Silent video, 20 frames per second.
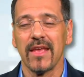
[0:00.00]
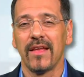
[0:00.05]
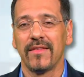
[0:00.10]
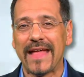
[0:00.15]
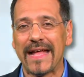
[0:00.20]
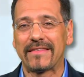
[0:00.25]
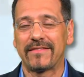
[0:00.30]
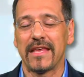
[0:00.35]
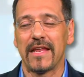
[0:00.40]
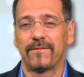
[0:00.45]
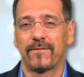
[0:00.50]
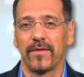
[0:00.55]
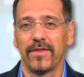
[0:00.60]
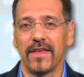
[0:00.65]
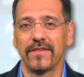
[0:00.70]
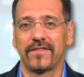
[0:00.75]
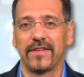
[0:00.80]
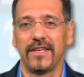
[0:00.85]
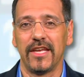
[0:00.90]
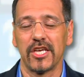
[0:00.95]
That's it for
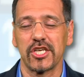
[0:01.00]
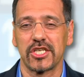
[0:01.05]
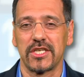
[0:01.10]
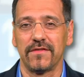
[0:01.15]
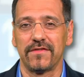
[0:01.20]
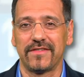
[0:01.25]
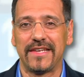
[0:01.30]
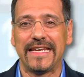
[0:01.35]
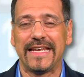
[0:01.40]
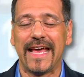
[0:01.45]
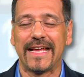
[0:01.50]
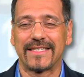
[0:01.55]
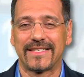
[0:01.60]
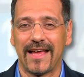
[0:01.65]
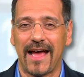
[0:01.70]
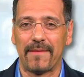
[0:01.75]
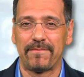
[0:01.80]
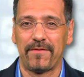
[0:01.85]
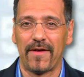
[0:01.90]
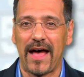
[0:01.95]
this edition of CNET
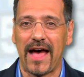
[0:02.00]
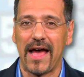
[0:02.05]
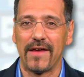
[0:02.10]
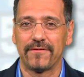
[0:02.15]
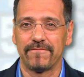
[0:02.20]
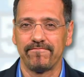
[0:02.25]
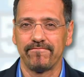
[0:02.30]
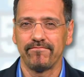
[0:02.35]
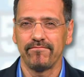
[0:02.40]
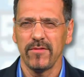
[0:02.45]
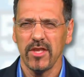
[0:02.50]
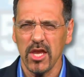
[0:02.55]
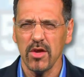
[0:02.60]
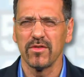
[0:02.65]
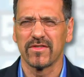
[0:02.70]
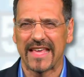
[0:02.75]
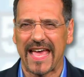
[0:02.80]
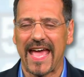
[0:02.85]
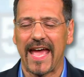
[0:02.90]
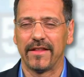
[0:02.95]
Top 5.
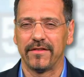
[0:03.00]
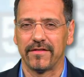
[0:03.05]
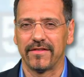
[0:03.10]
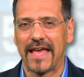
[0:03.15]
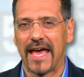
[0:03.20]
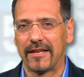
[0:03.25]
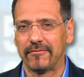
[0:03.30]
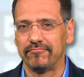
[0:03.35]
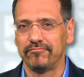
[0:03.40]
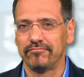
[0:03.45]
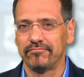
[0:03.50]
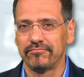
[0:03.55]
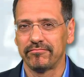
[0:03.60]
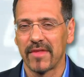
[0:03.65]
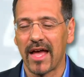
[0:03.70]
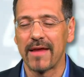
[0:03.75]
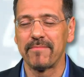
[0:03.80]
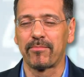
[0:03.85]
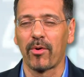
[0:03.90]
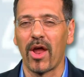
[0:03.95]
Use a headset.
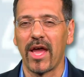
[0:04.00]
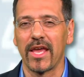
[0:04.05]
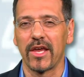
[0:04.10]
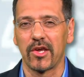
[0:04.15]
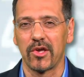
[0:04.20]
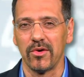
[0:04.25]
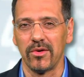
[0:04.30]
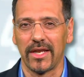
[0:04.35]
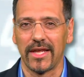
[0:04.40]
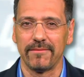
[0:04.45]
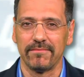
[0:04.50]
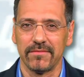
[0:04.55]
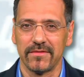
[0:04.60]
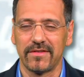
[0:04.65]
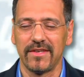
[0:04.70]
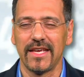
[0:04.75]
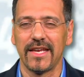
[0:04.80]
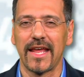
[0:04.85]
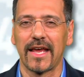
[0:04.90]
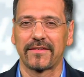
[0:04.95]
I'm Brian Cooley.
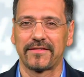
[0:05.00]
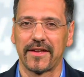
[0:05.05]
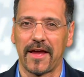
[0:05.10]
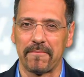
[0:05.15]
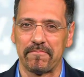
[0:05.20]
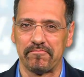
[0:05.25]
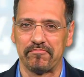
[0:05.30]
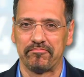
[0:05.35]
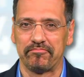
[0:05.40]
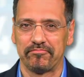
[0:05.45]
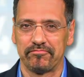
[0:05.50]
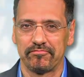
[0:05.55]
See you next time.